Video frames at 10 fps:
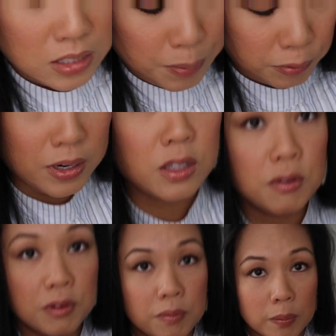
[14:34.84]

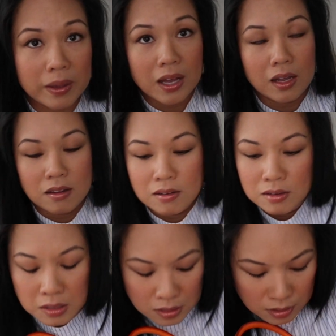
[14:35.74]
separates from the bag.
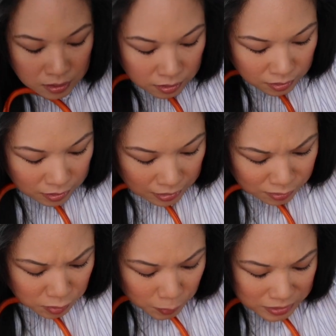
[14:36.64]

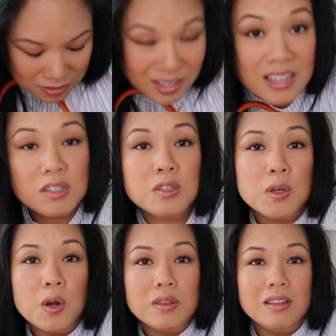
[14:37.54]
And so it's not
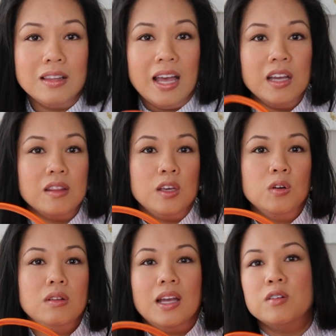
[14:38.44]
sewn, the
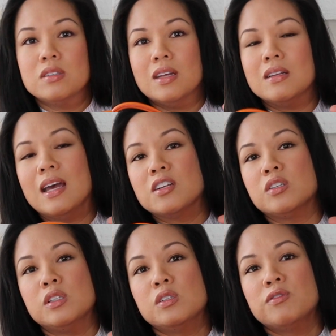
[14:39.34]
inner liner is not
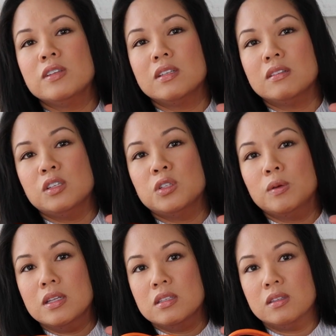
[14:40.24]
actually physically
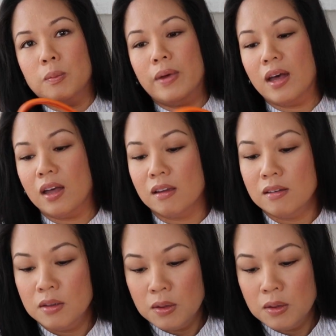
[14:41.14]
sewn into the bag,